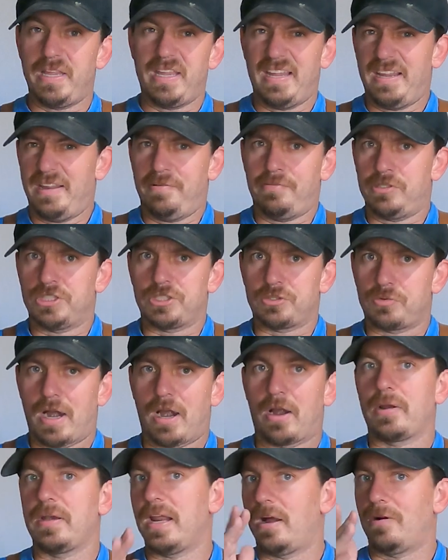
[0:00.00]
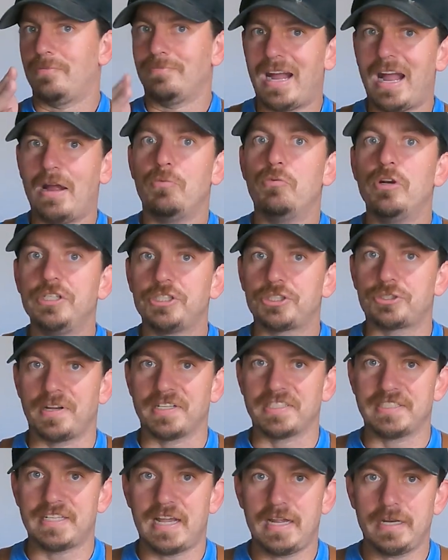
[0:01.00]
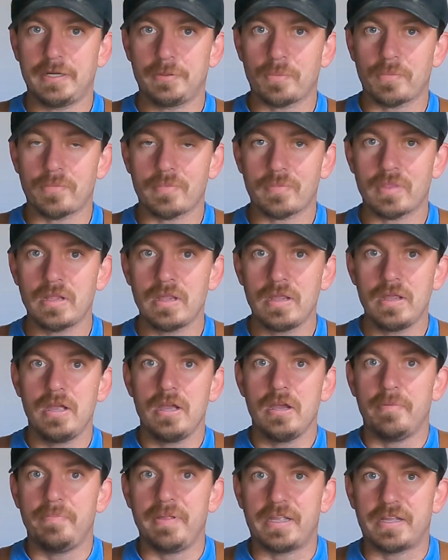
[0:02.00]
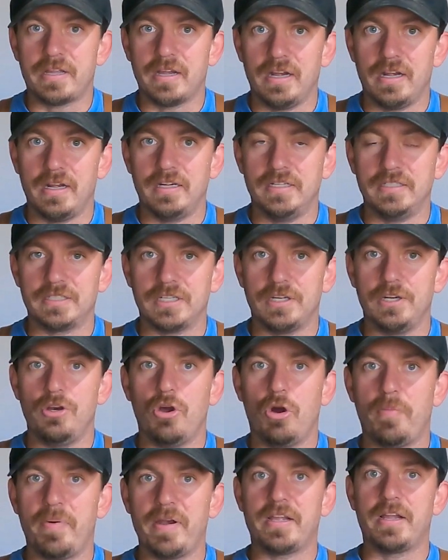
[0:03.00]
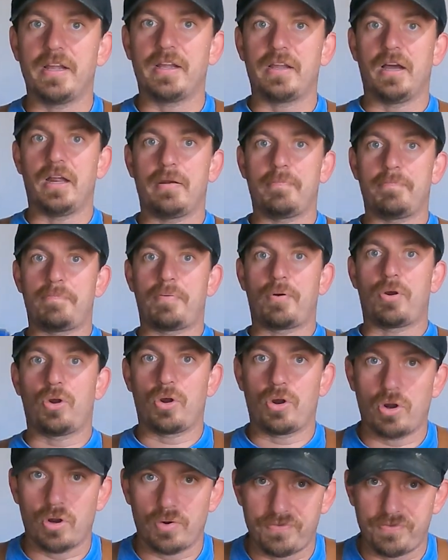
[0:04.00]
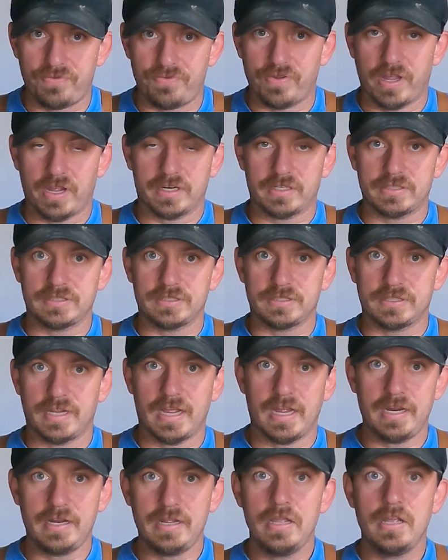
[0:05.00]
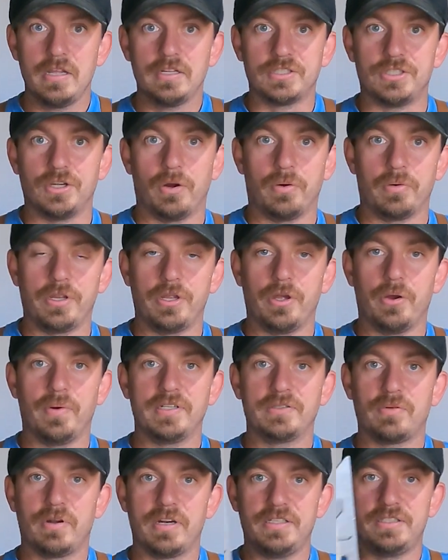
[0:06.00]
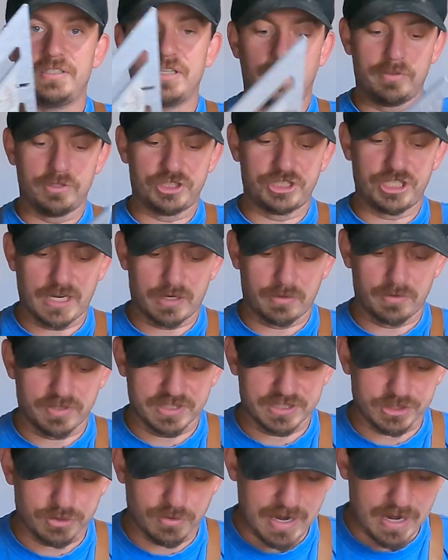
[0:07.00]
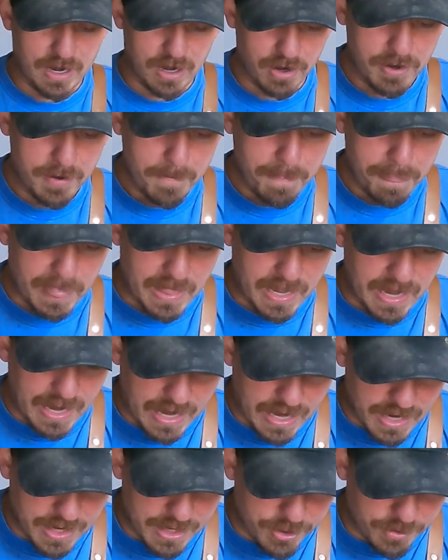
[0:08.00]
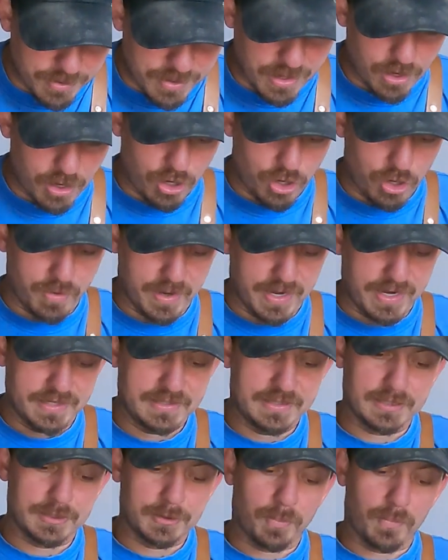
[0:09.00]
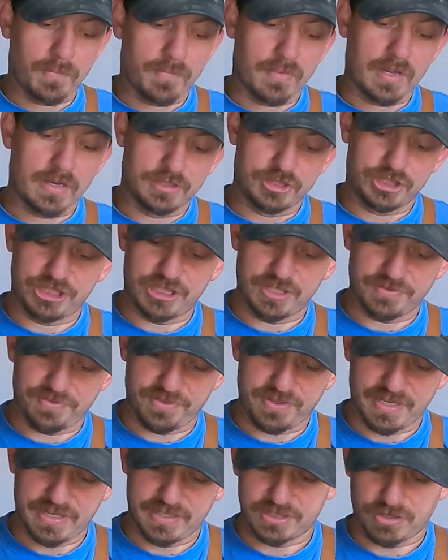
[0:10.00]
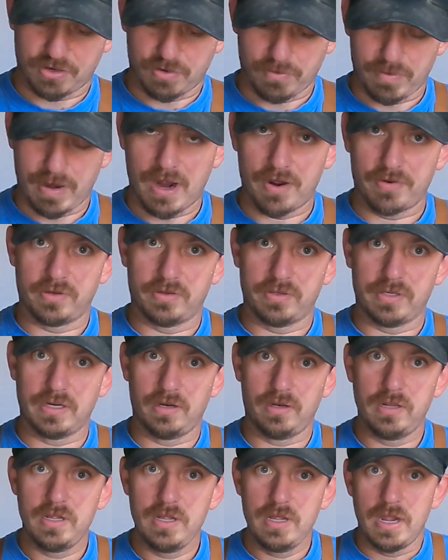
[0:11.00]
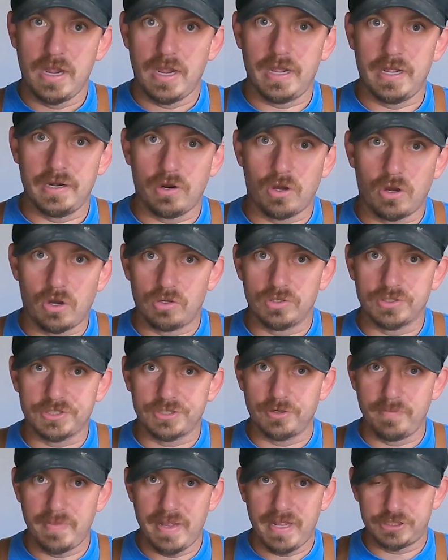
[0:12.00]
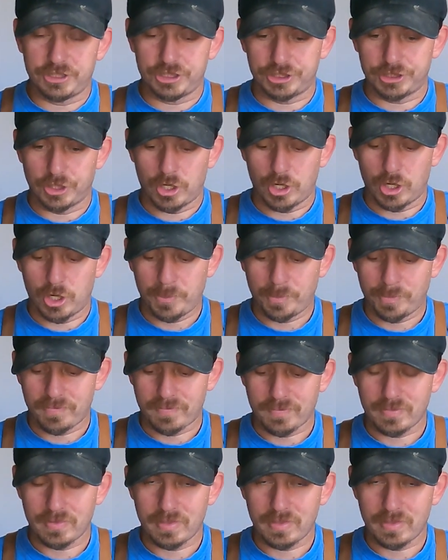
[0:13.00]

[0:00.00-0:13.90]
be square. Now, I wouldn't trust that because nobody can cut perfect, okay? So you always wanna double check with a square and you can always shift things around a little and also make sure